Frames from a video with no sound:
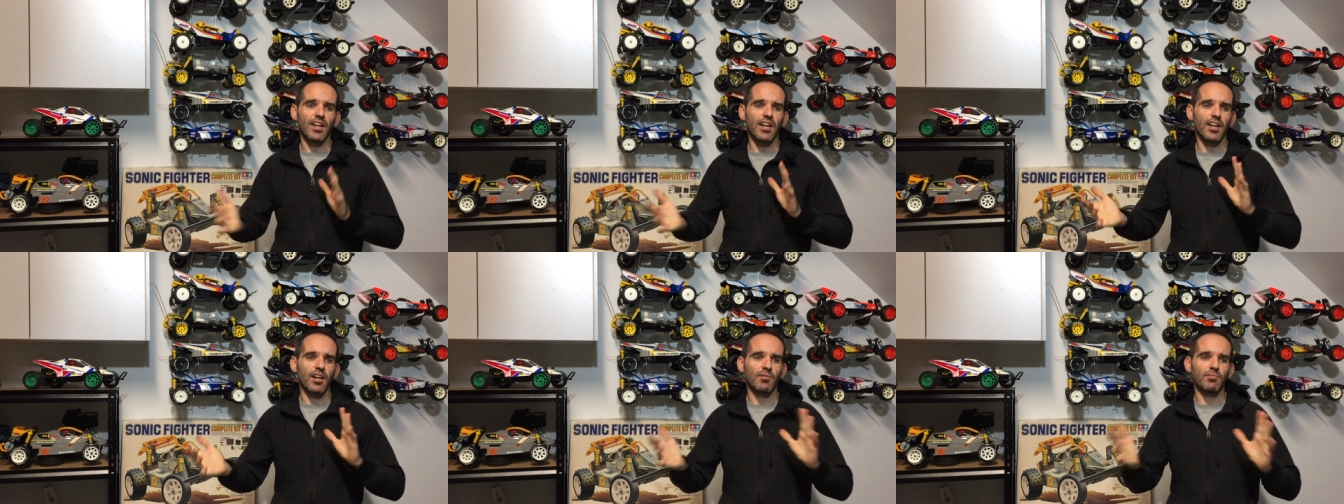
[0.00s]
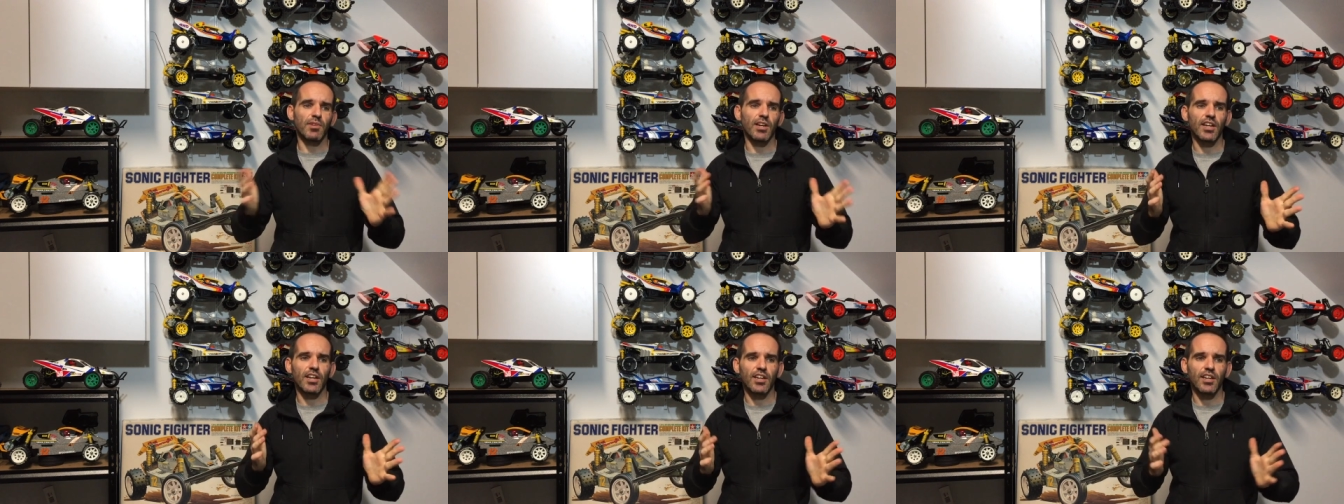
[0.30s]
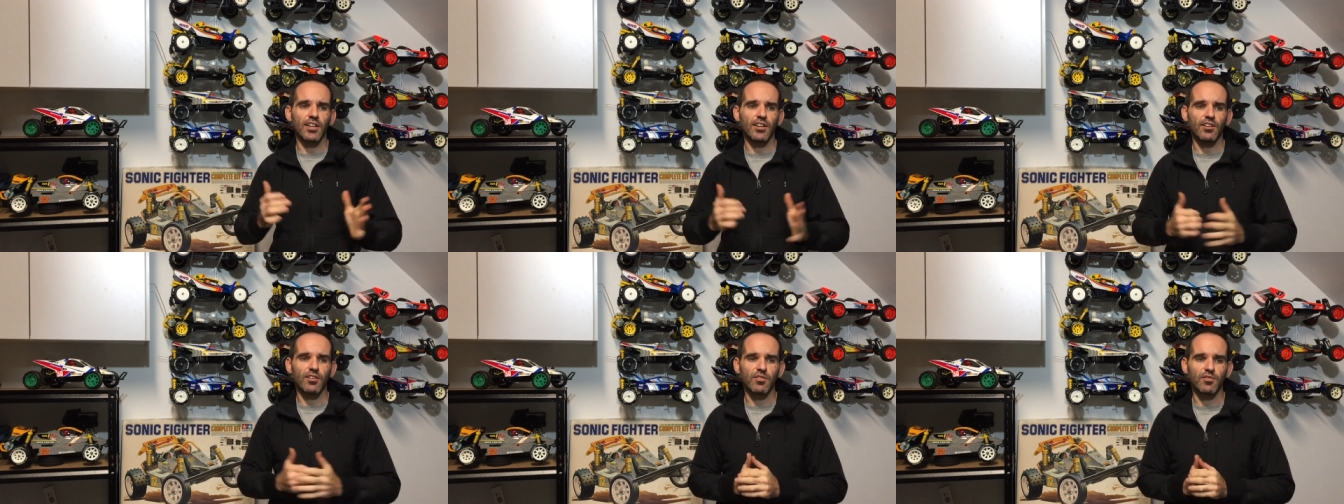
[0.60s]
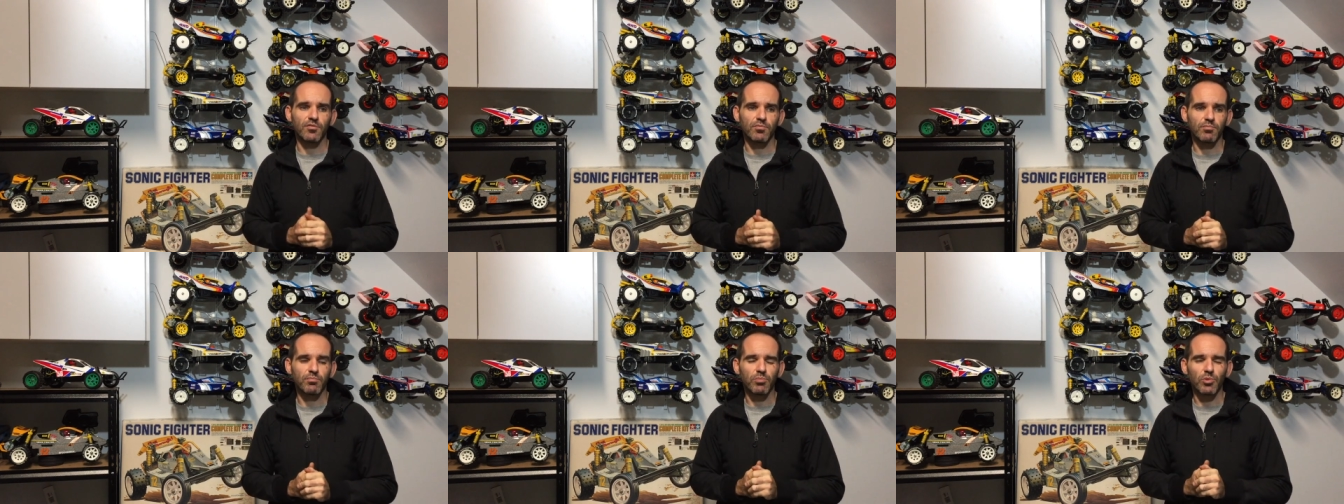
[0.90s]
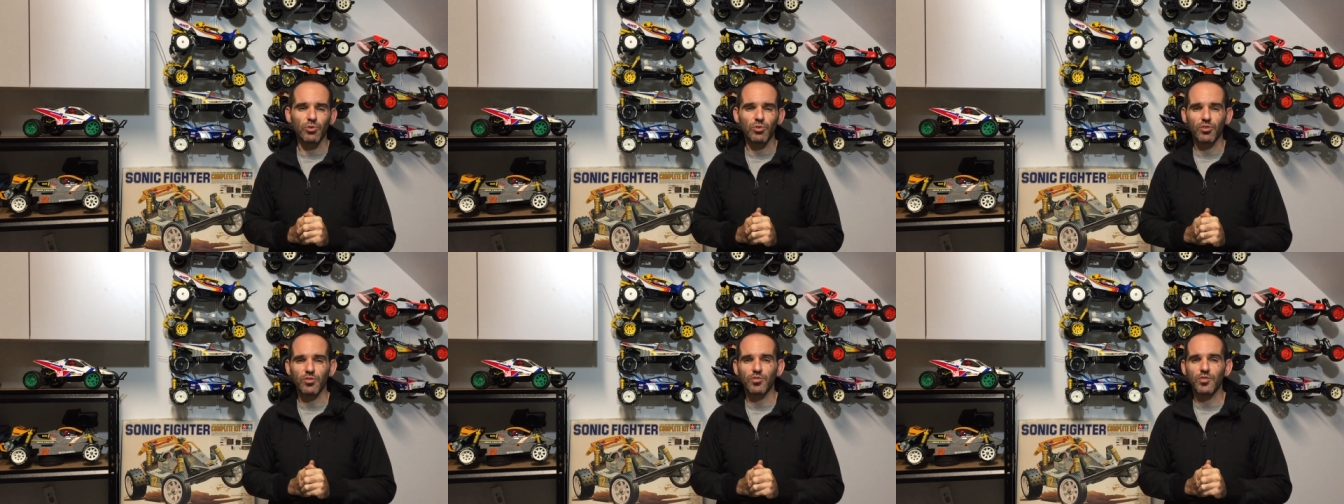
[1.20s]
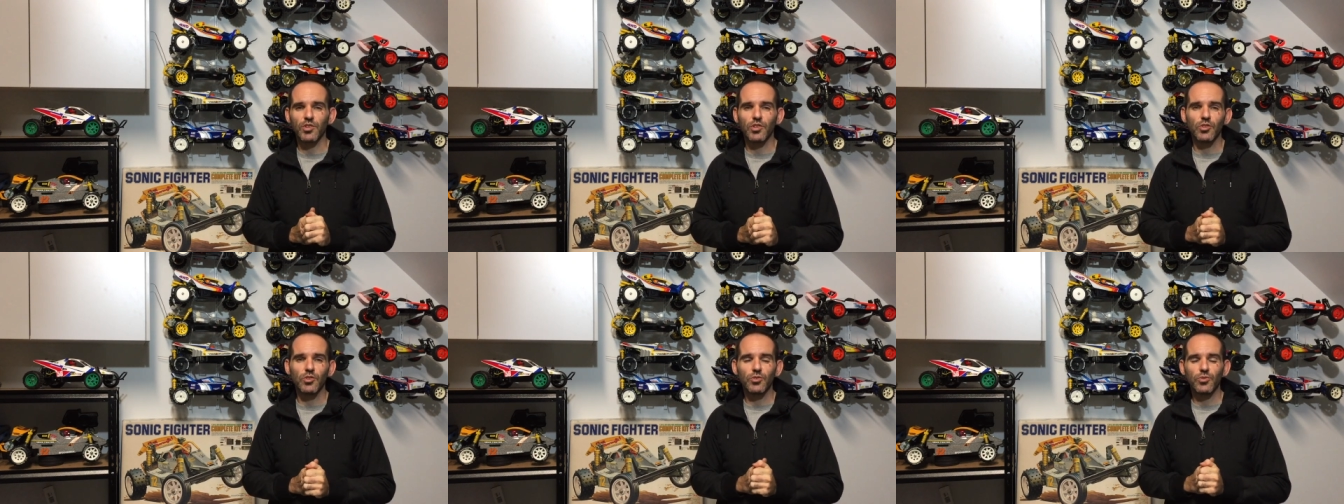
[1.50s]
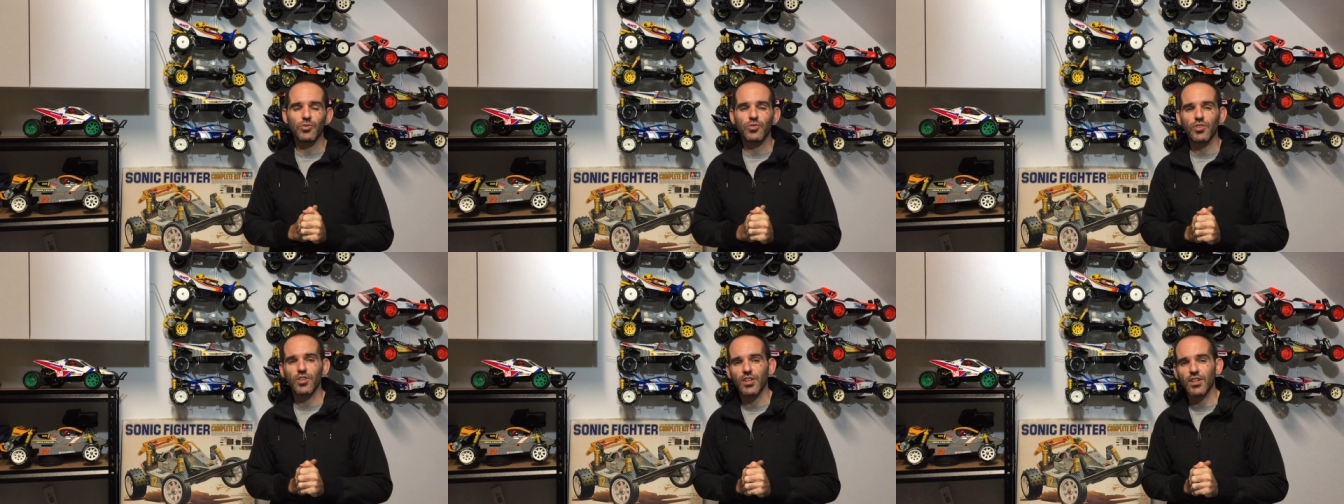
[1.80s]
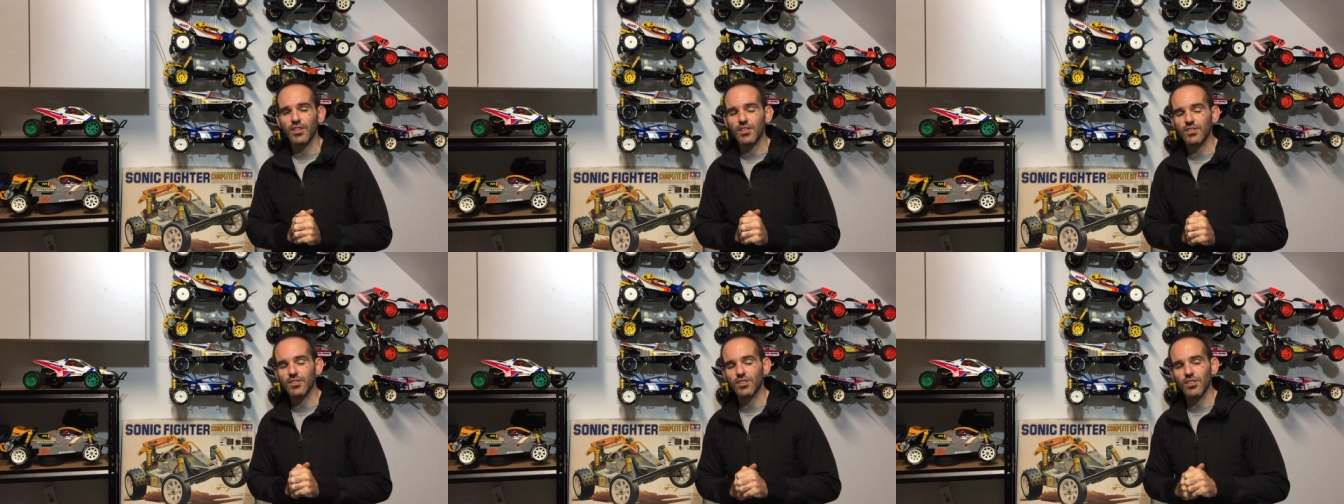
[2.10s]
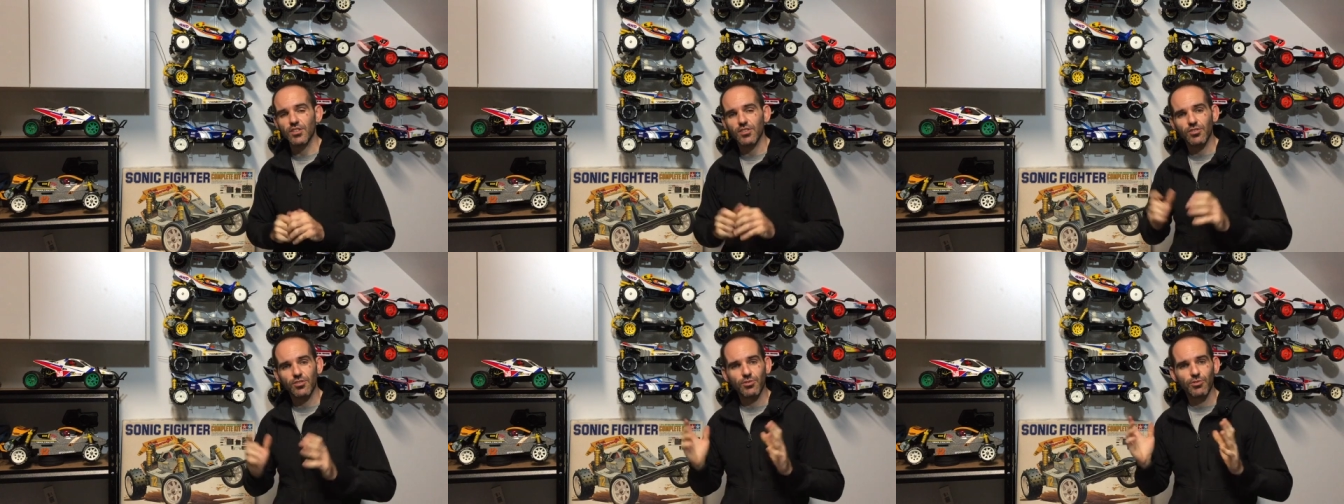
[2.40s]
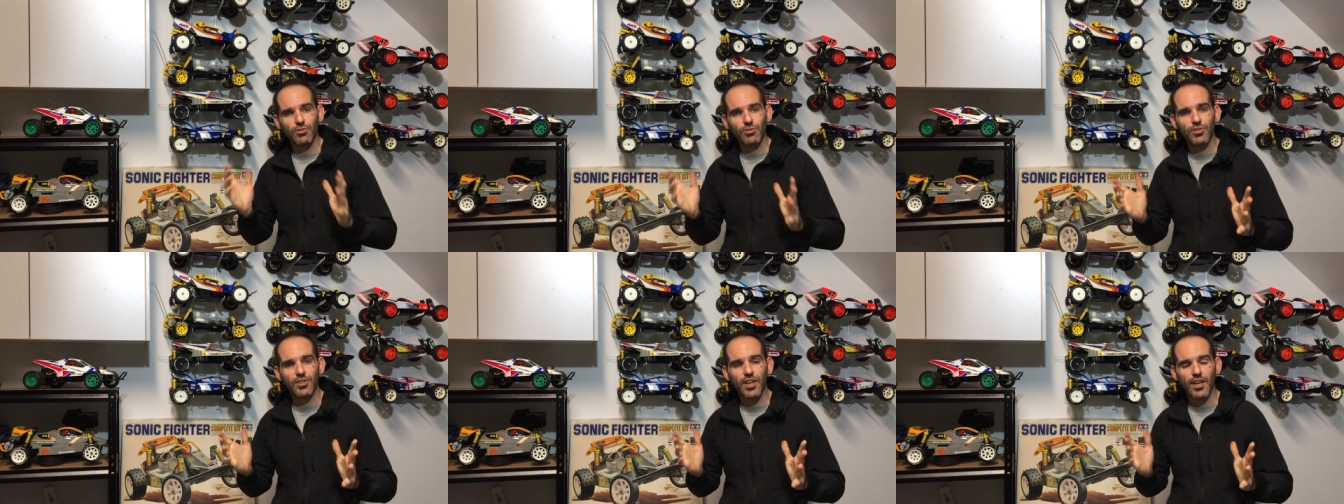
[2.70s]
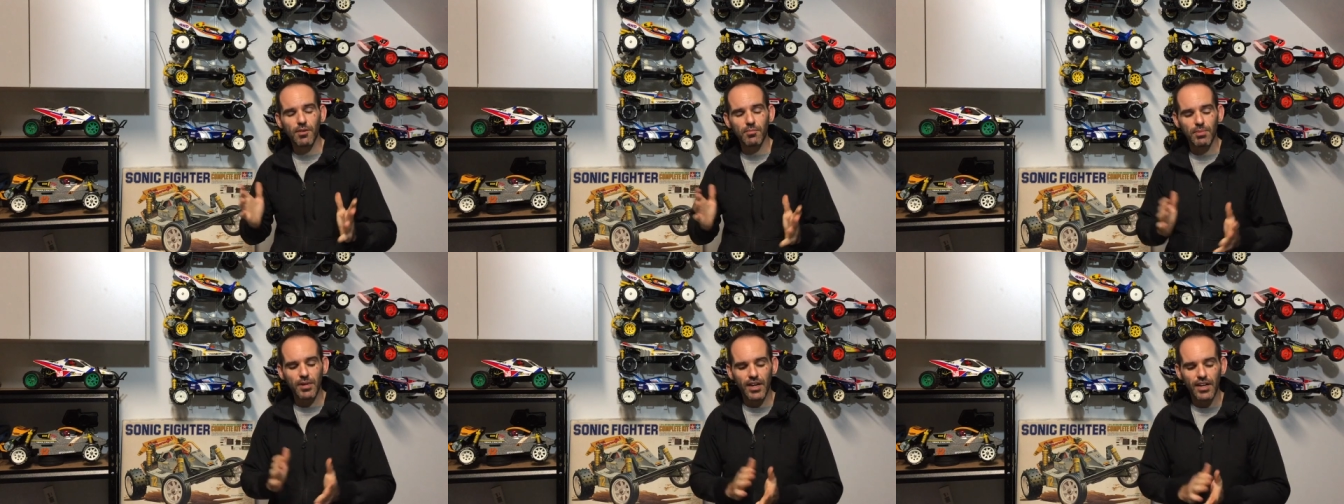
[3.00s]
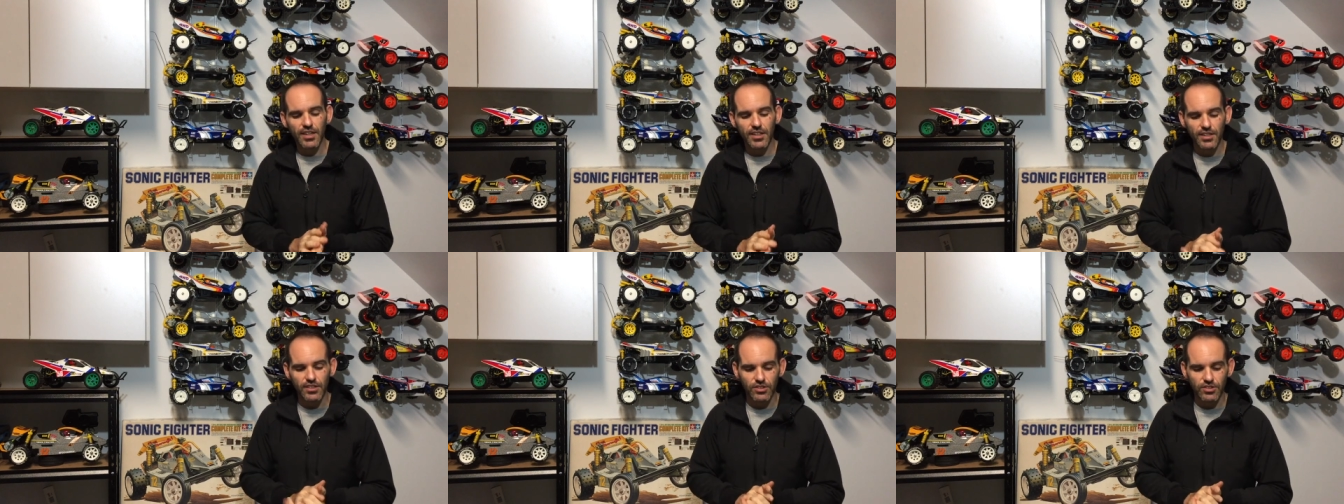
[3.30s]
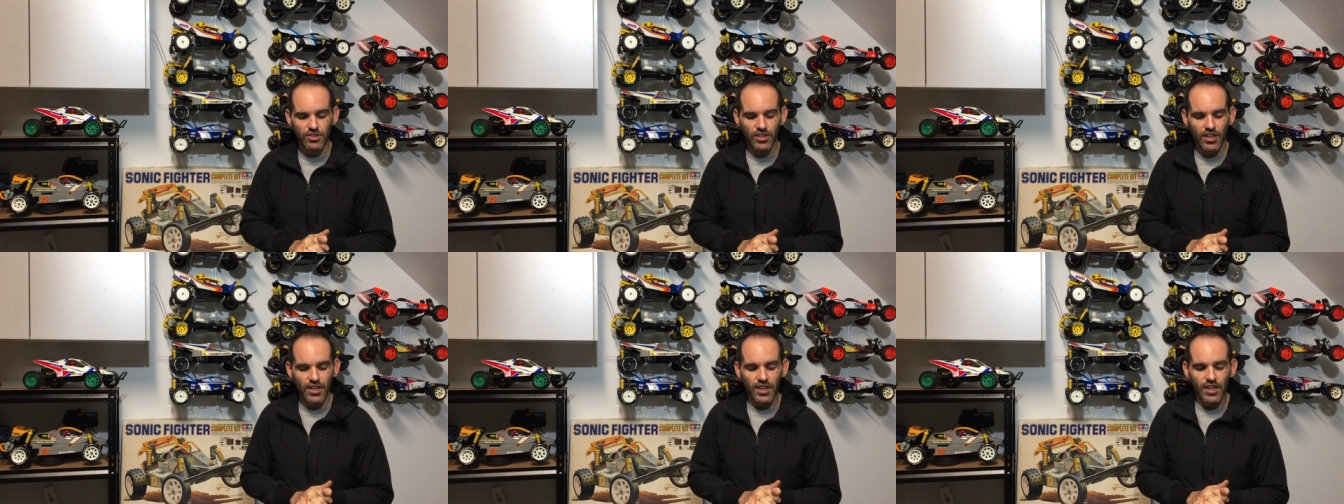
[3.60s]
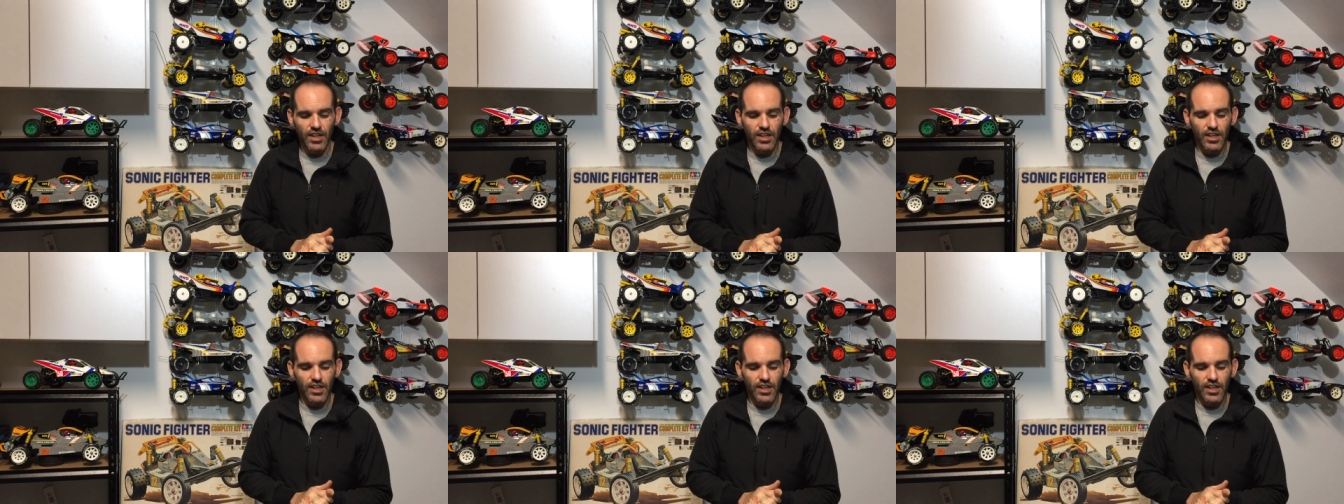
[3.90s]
um, and I've bought a few things through that page.